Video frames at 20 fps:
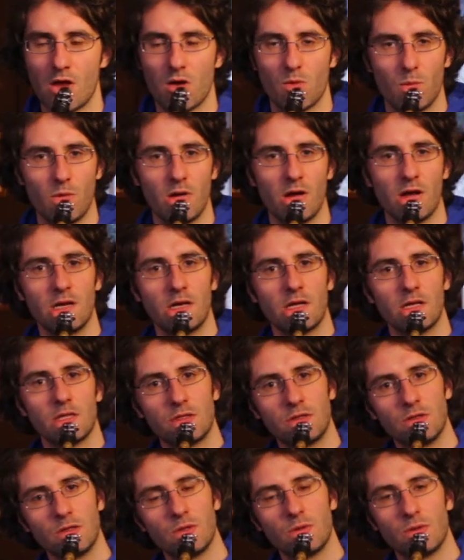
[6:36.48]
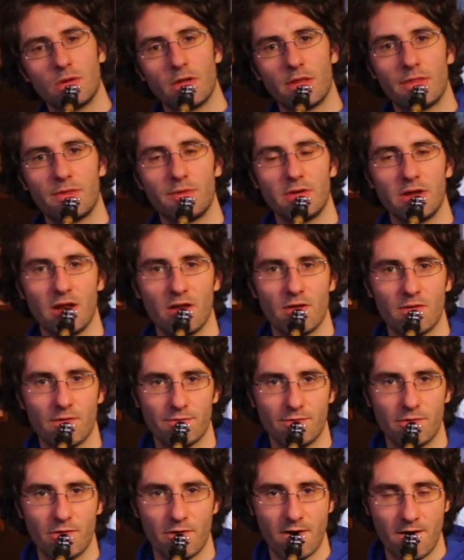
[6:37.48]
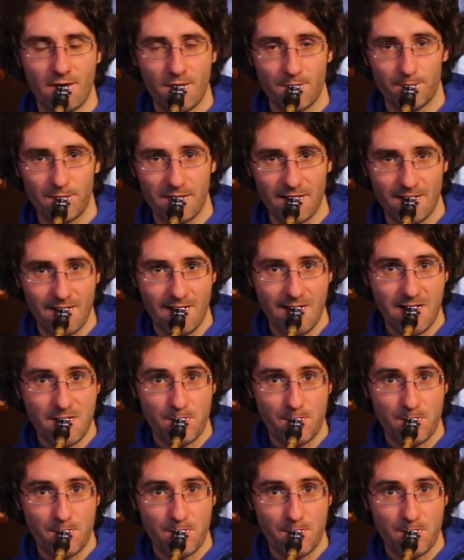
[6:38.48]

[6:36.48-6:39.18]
one, two, three, four, five.